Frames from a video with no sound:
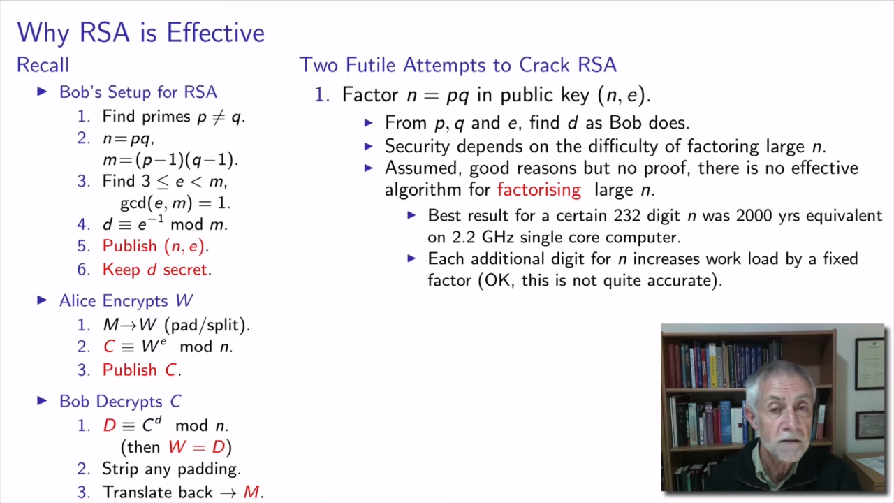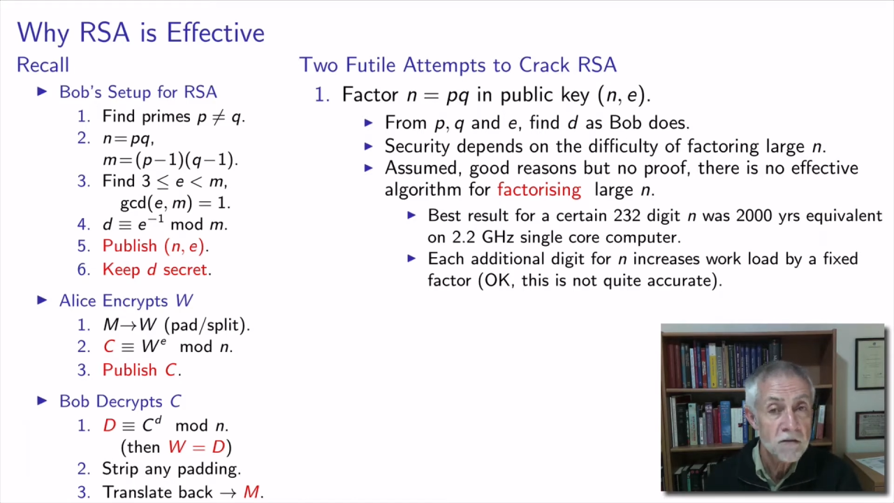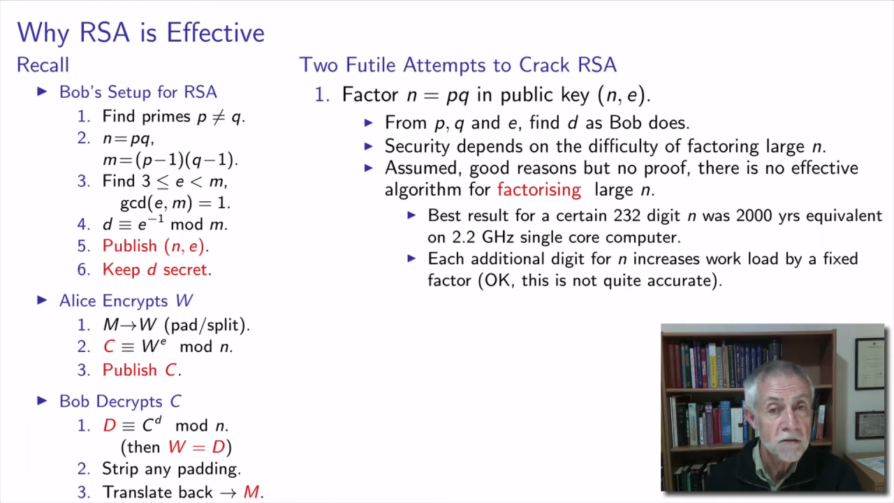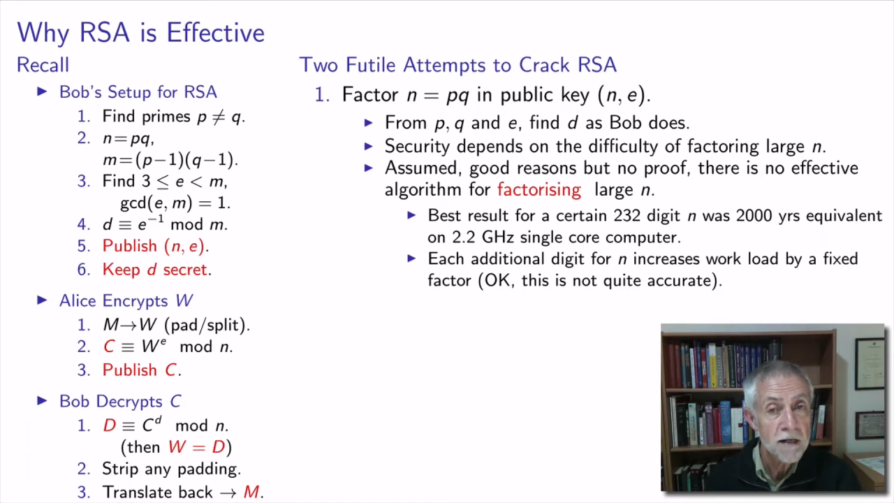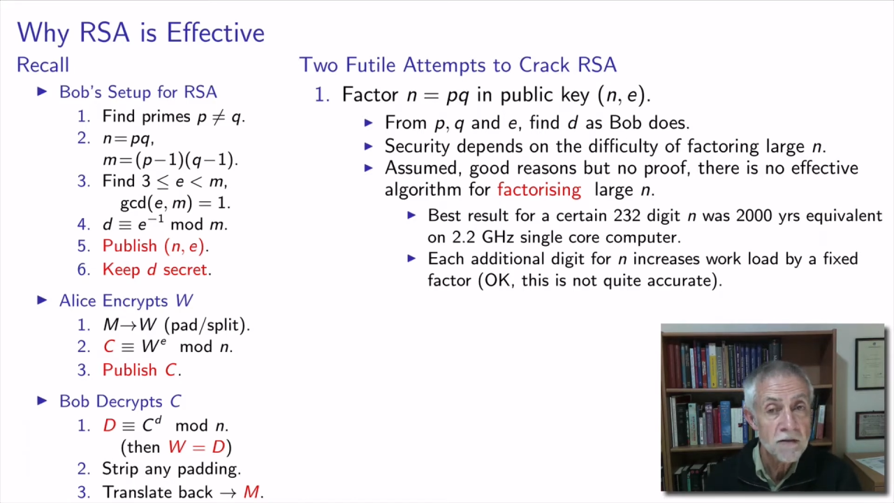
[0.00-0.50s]

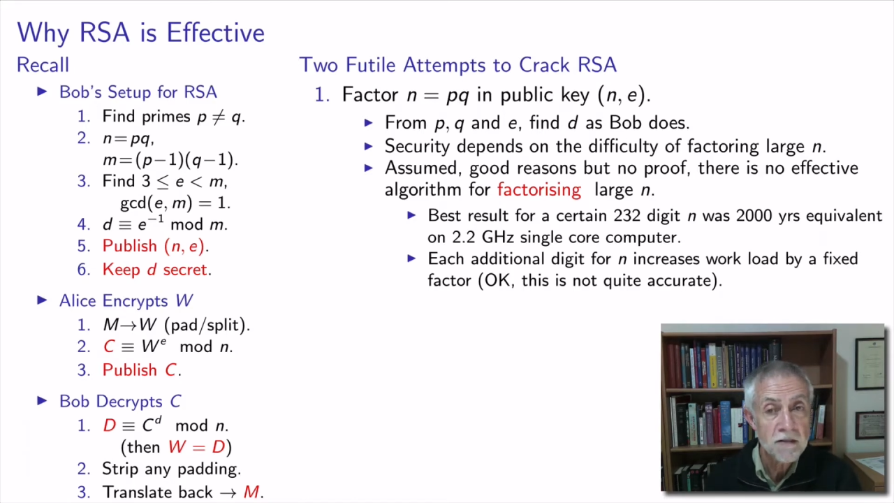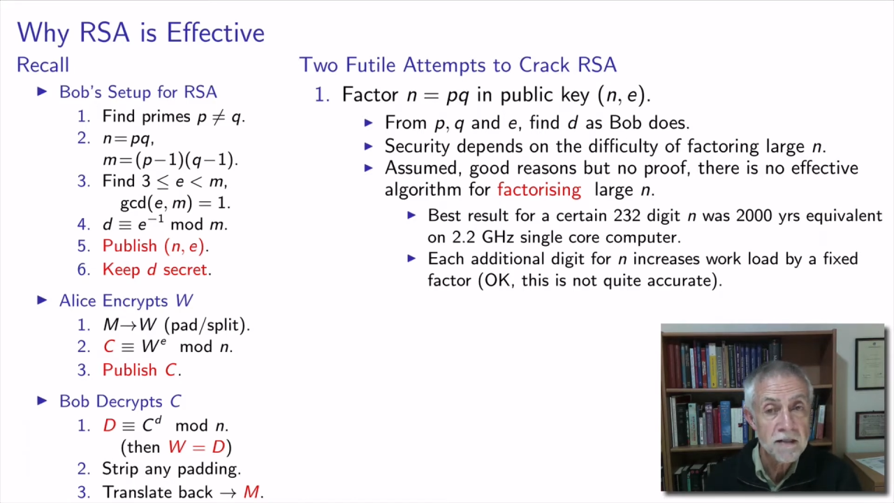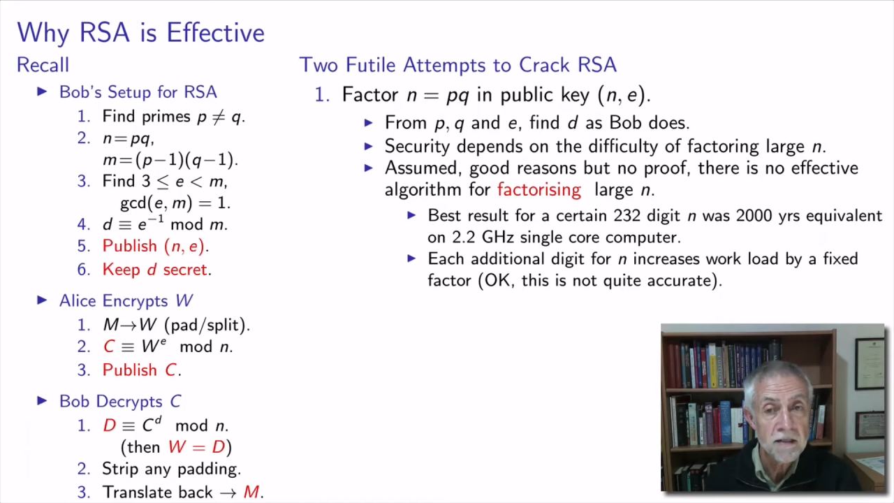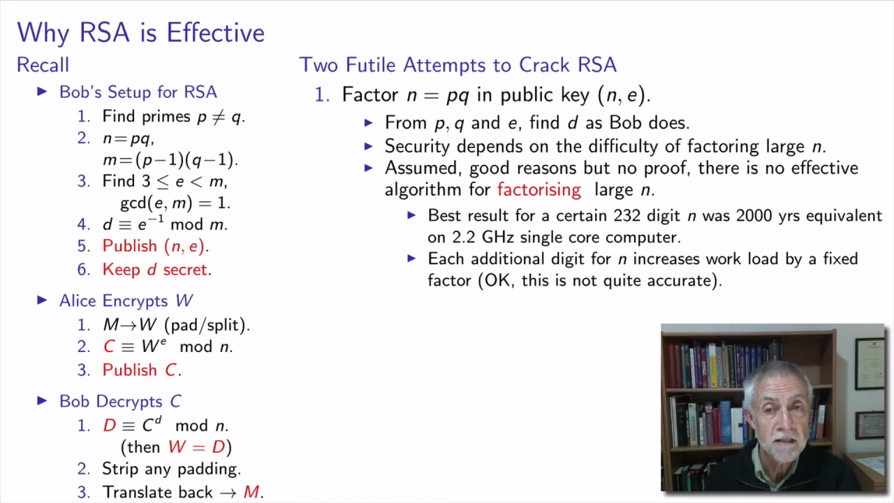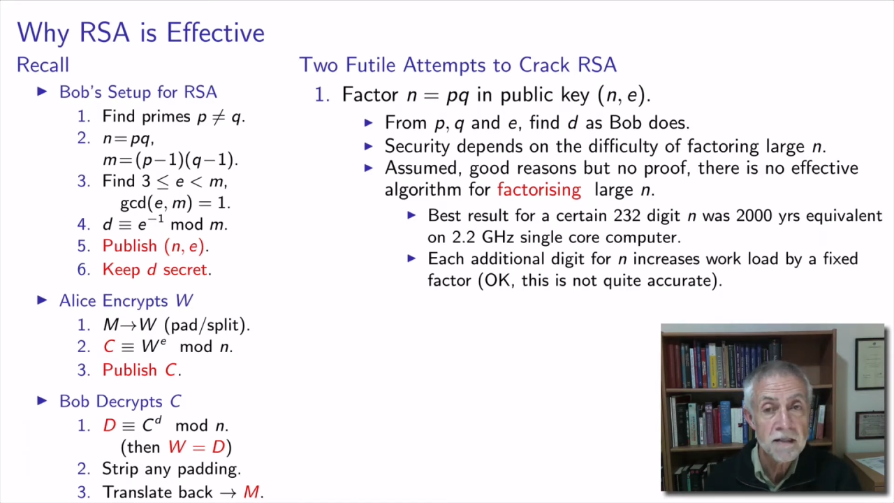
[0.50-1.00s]
was 300
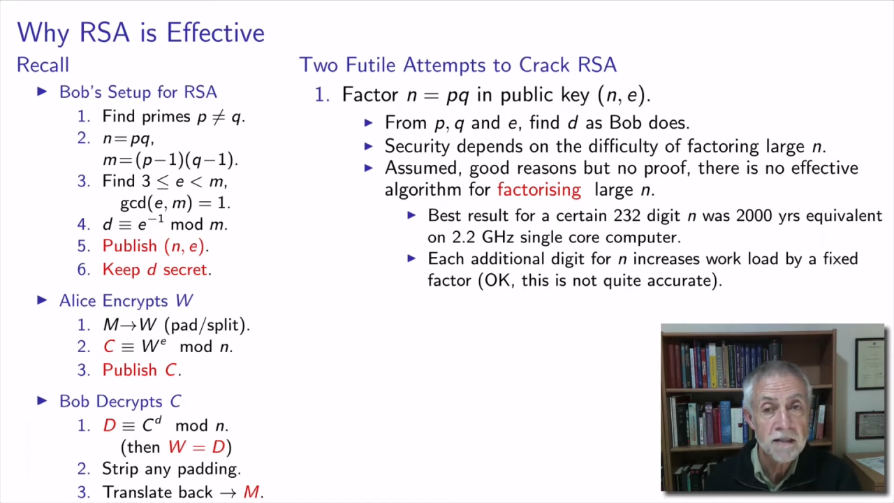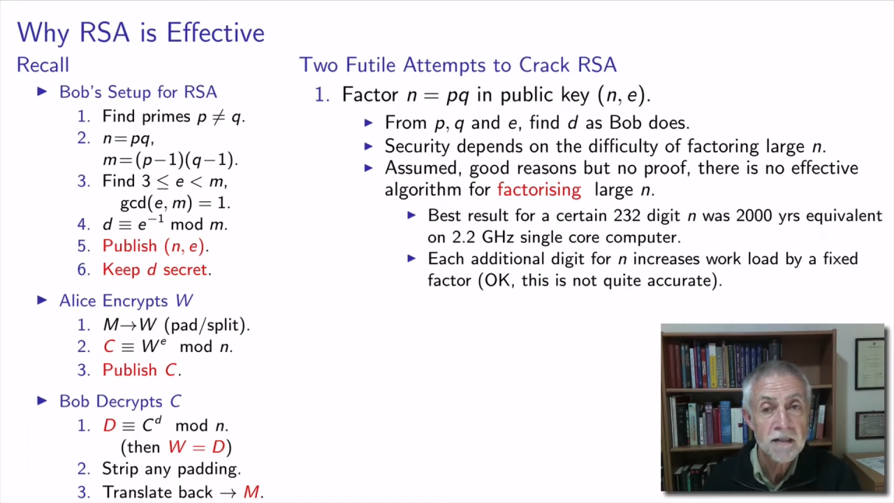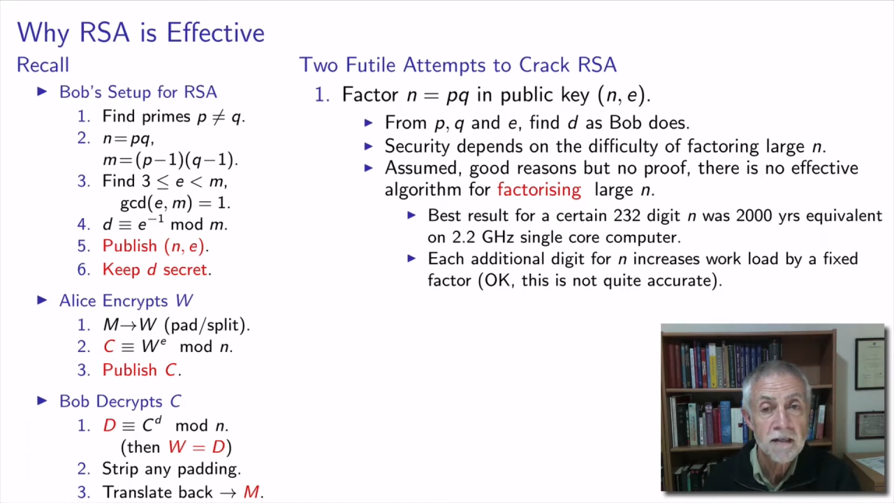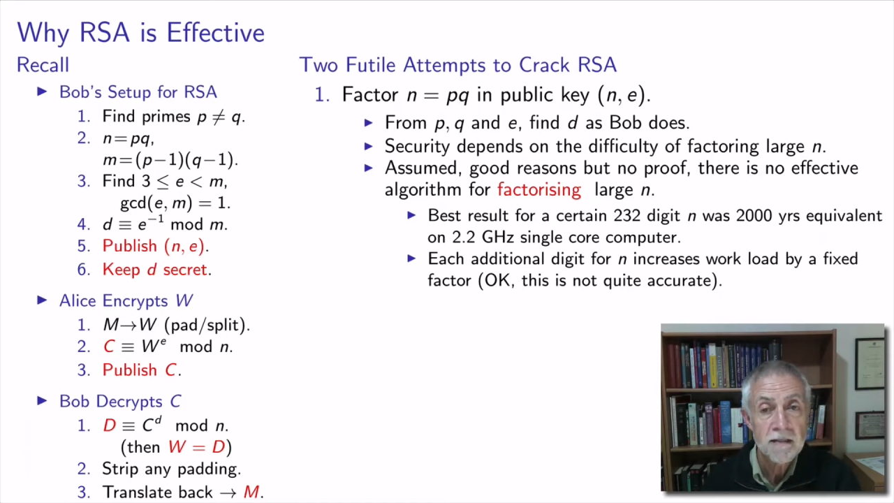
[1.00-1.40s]
digits.